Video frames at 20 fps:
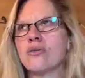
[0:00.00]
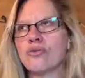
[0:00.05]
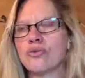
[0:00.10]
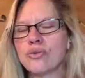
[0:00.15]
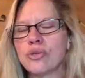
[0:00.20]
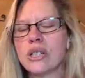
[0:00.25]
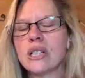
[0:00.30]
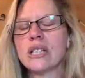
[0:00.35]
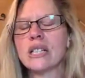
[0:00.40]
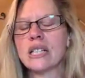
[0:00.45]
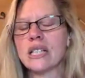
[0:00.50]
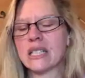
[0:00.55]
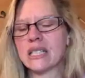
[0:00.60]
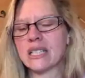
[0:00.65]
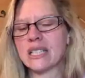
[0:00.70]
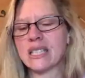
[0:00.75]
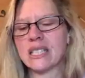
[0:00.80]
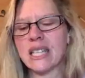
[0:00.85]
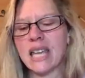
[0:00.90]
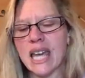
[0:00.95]
really
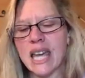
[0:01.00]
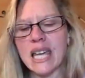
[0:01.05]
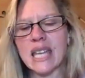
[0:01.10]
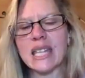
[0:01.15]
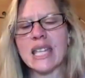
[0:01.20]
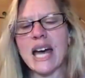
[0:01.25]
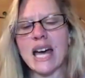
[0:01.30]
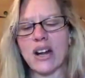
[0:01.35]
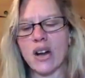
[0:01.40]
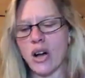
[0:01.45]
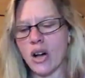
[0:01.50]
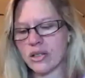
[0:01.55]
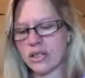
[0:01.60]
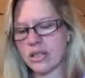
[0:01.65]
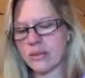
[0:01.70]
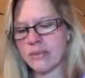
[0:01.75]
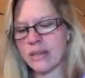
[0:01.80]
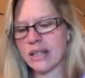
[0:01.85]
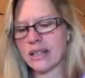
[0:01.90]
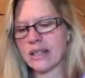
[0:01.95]
take that
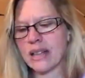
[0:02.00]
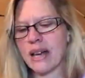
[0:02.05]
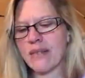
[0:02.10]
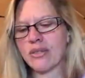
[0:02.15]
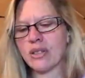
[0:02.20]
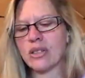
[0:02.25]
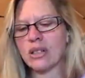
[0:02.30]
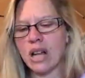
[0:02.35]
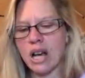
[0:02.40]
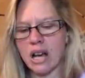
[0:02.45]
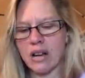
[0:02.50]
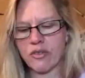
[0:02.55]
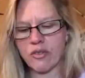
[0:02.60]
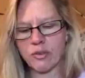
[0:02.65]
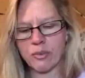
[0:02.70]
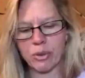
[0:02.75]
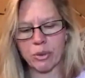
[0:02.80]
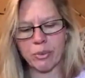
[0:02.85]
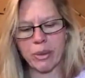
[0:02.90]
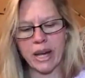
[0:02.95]
ultimate level of
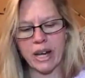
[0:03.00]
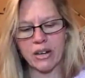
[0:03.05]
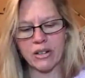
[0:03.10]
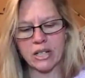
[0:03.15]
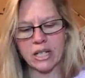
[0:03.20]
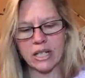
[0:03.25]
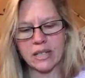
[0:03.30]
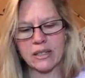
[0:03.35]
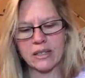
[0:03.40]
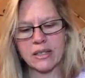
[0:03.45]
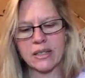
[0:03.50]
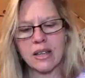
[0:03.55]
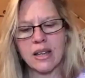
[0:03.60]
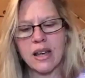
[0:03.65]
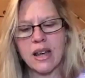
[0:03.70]
preparedness,